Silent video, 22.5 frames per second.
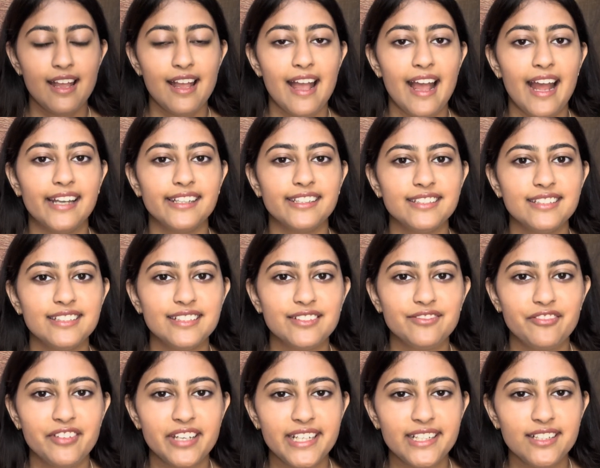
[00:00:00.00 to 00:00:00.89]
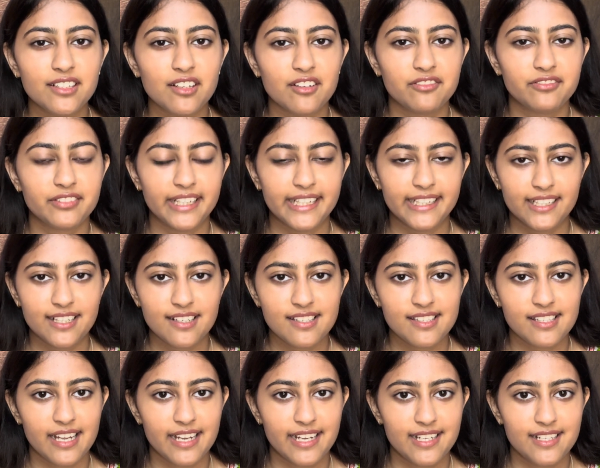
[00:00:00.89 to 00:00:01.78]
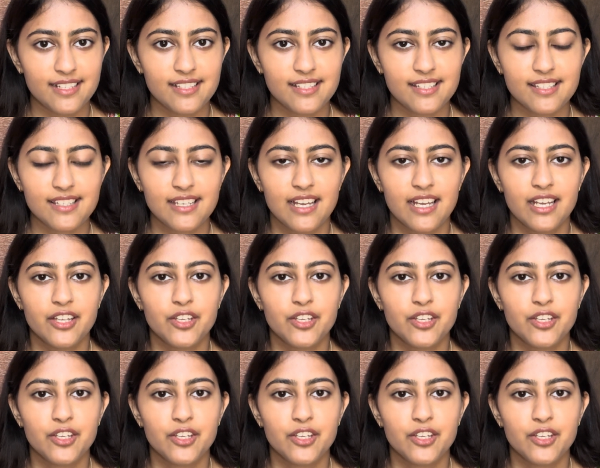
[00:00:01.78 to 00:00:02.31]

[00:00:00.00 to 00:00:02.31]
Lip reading: And in the field of data science,